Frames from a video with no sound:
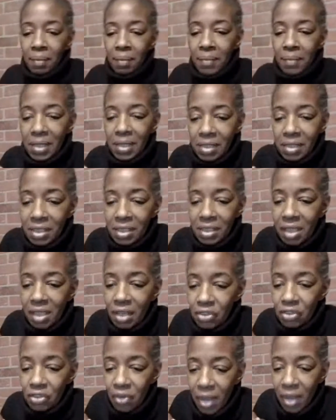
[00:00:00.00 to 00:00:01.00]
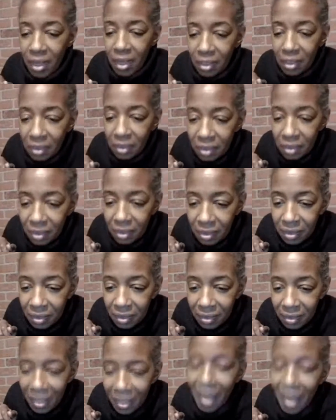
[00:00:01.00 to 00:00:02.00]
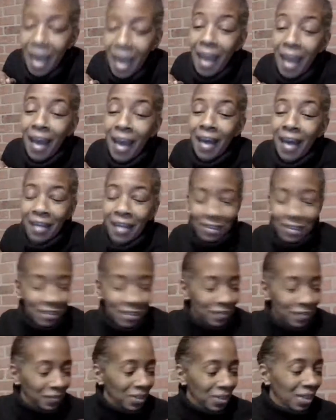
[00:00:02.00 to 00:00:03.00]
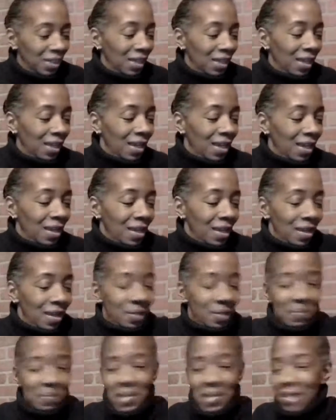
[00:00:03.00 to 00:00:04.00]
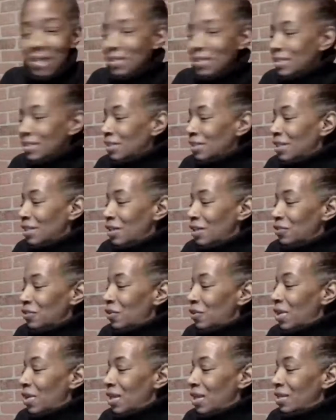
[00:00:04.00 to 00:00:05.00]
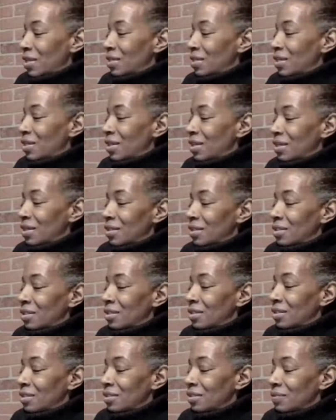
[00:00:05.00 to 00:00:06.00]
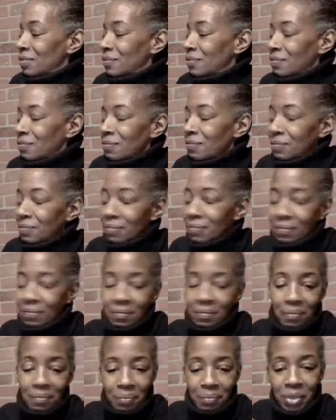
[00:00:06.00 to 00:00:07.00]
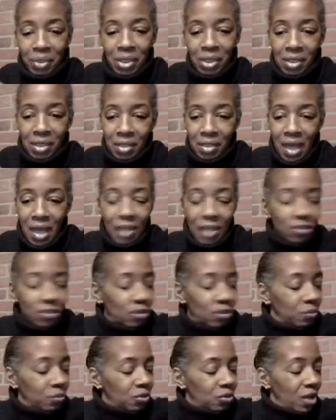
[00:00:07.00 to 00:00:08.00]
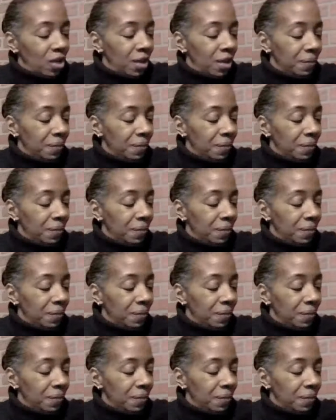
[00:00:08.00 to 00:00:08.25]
the cilantro and that's funny. Made the cilantro and put it in the ice cube tray.